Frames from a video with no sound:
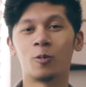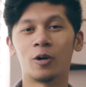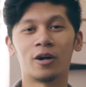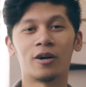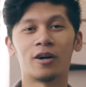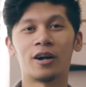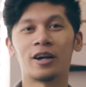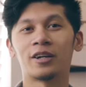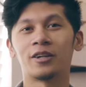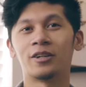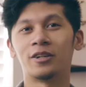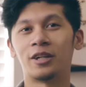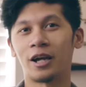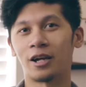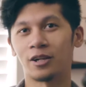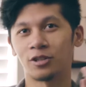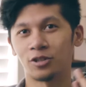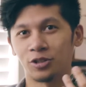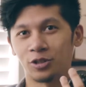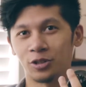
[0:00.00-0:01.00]
where I could
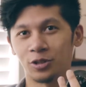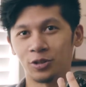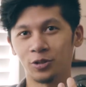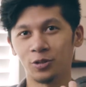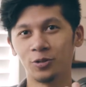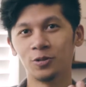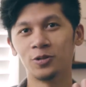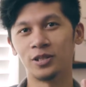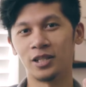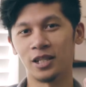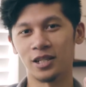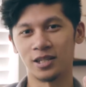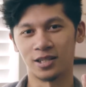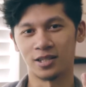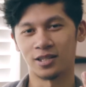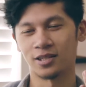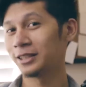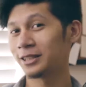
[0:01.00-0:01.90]
actually use this.